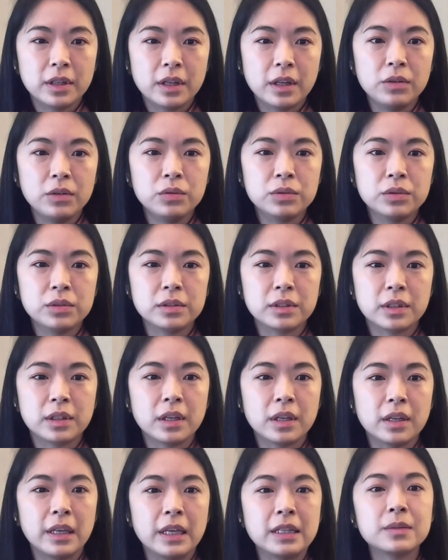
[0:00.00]
that users
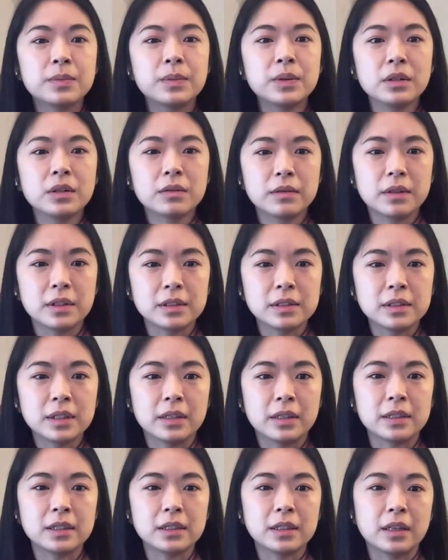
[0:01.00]
can experience
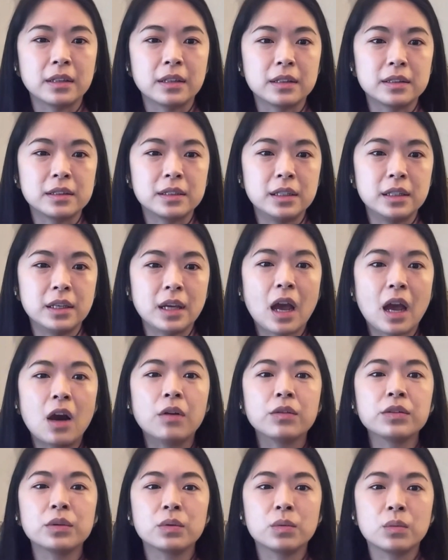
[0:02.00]
and see
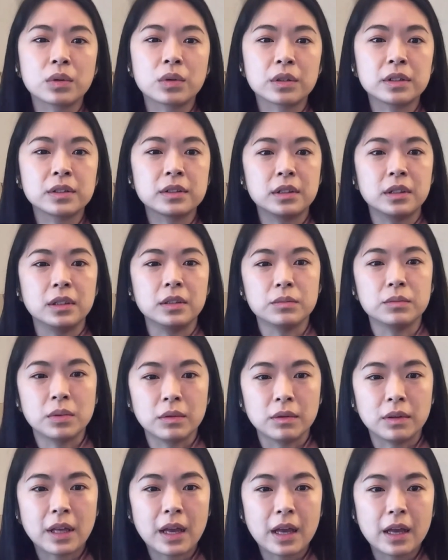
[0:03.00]
how it works in
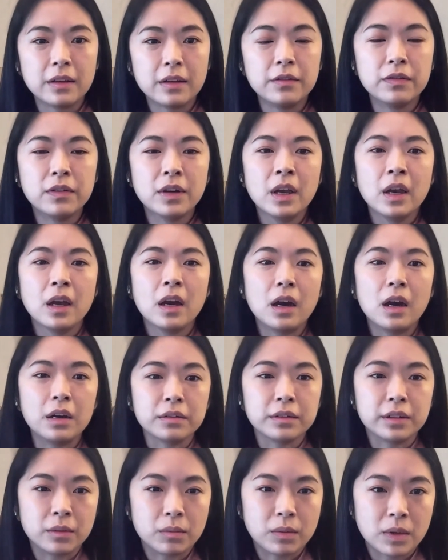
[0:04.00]
real life
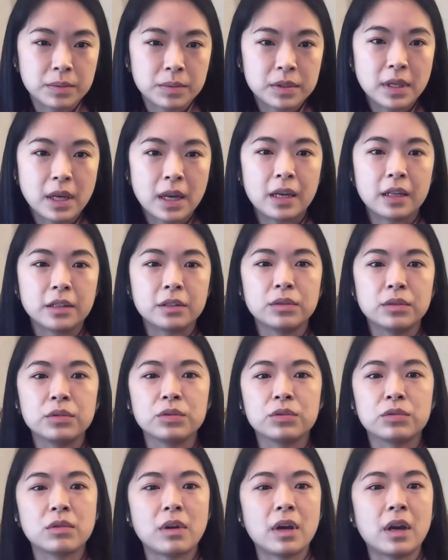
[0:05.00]
on their website
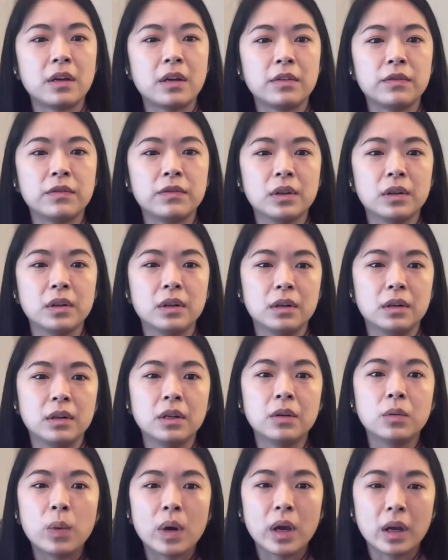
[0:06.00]
to drive
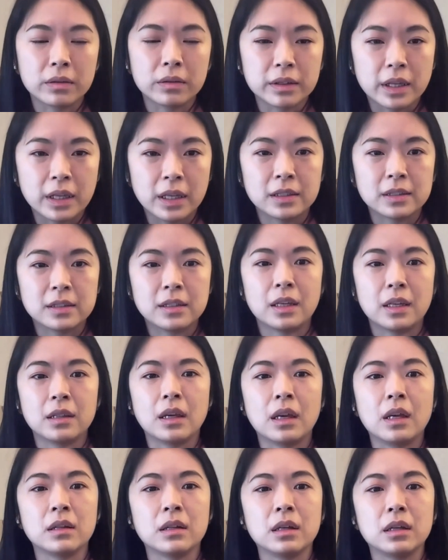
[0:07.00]
awareness and
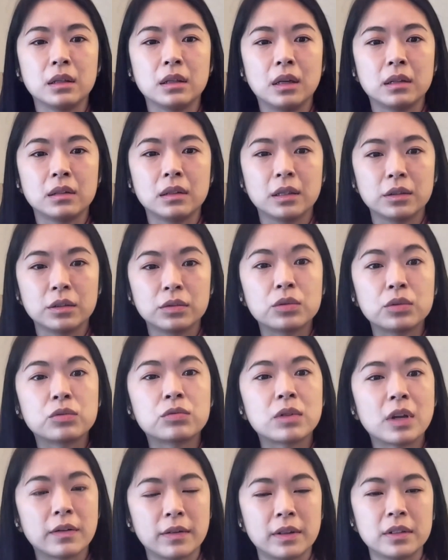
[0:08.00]
to
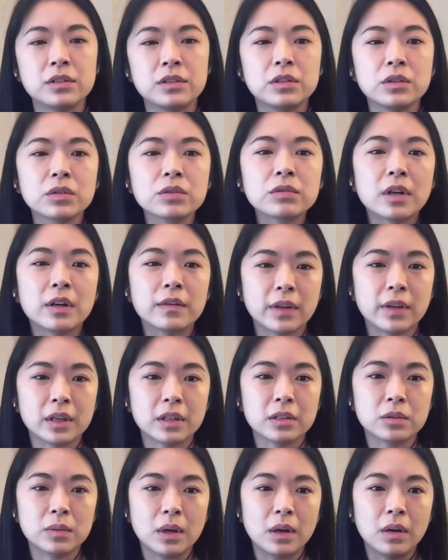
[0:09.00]
drive SEO traffic
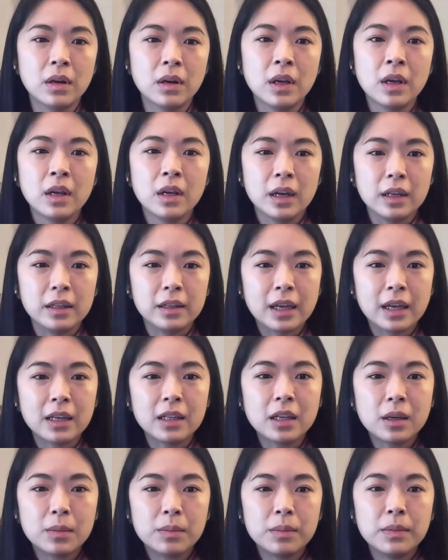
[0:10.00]
as well. And
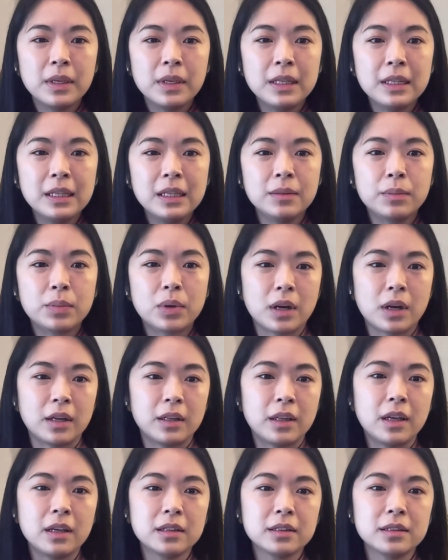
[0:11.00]
that type of mini
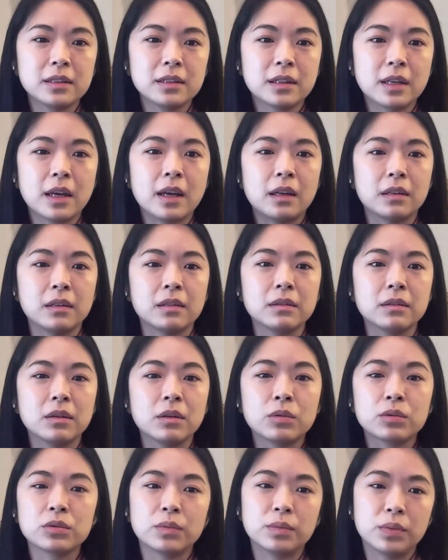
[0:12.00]
products can
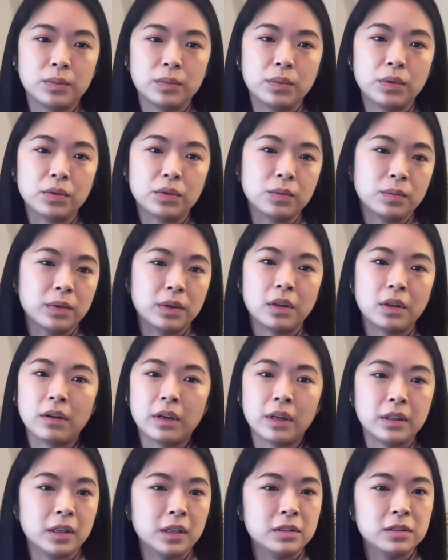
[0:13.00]
also be built without
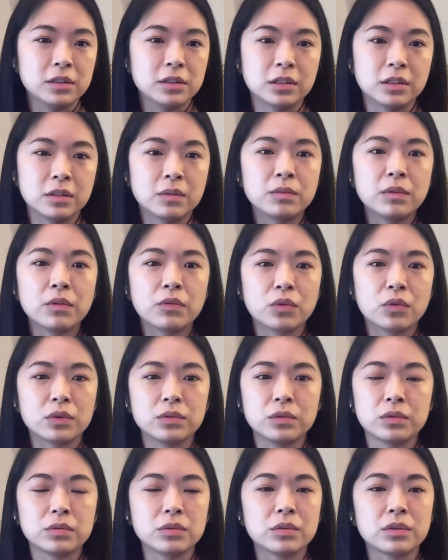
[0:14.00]
any engineering
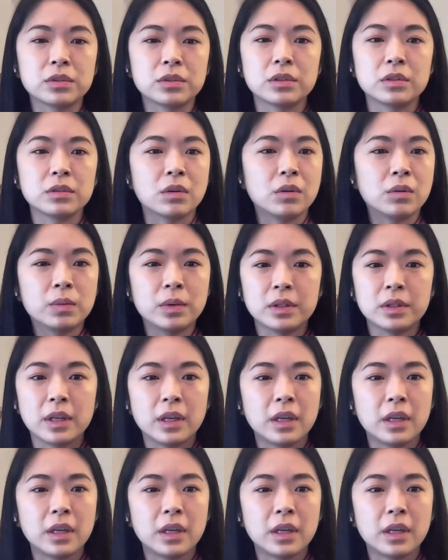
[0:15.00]
resources or with